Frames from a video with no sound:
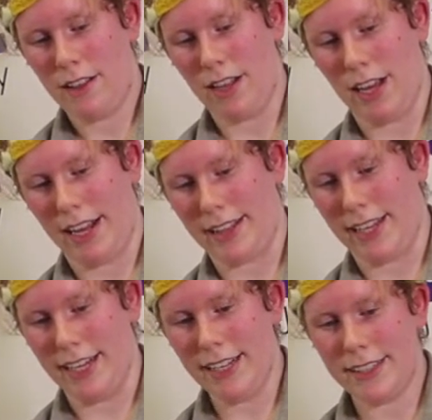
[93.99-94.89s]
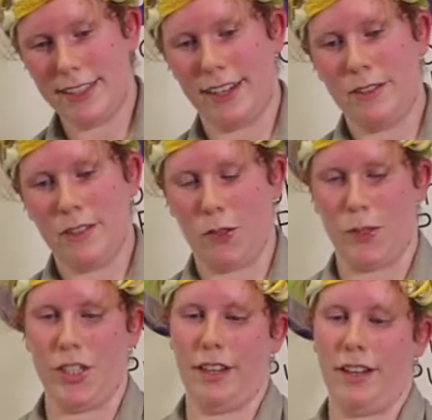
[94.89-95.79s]
like this.
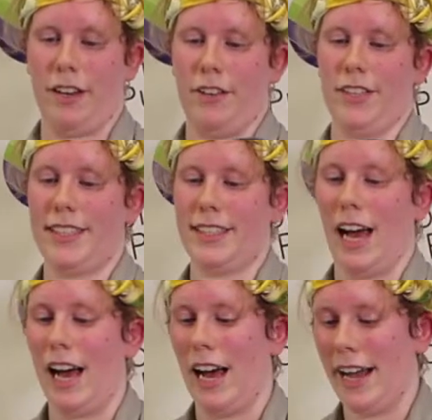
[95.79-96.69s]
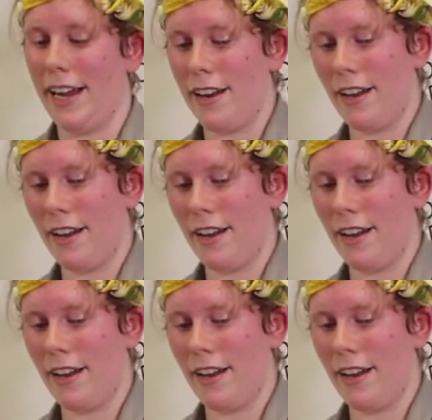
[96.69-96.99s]
Switch to the other side.